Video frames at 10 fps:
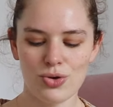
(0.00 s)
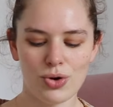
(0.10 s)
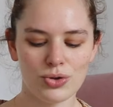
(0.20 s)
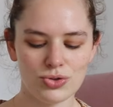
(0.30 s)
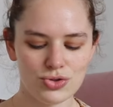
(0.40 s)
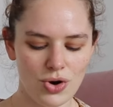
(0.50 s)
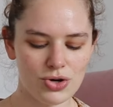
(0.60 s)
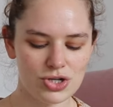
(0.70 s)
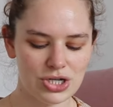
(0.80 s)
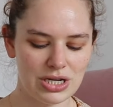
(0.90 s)

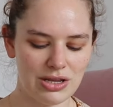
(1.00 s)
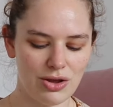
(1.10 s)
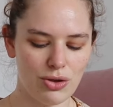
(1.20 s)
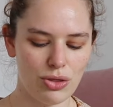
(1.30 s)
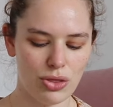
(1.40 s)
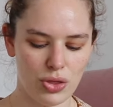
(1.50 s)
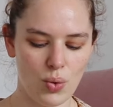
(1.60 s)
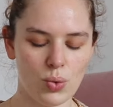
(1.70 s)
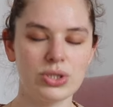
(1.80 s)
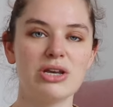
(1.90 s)
construction
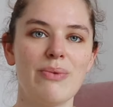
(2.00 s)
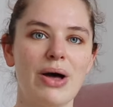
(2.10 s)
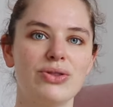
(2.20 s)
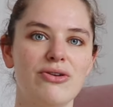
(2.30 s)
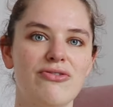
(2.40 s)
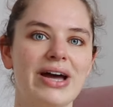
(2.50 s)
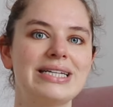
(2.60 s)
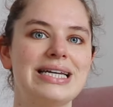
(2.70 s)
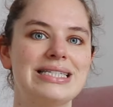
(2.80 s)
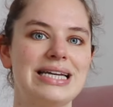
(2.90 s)
thought about the fact
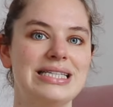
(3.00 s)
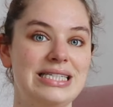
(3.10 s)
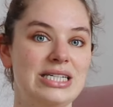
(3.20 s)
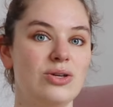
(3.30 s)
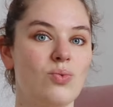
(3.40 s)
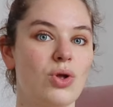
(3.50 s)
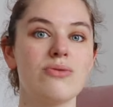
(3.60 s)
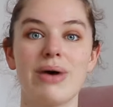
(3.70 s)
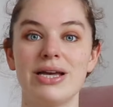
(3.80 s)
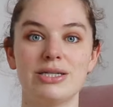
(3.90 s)
that I didn't
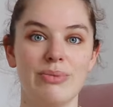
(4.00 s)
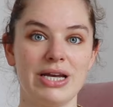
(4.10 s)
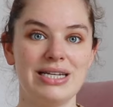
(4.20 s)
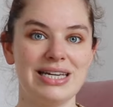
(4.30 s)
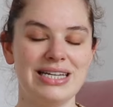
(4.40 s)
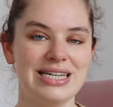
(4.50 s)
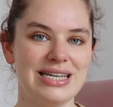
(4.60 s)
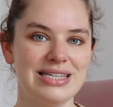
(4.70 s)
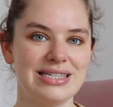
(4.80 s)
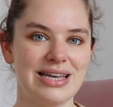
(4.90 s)
want bias binding in the
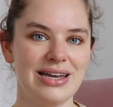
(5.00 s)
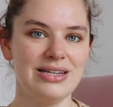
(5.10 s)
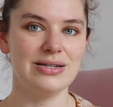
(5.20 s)
inside.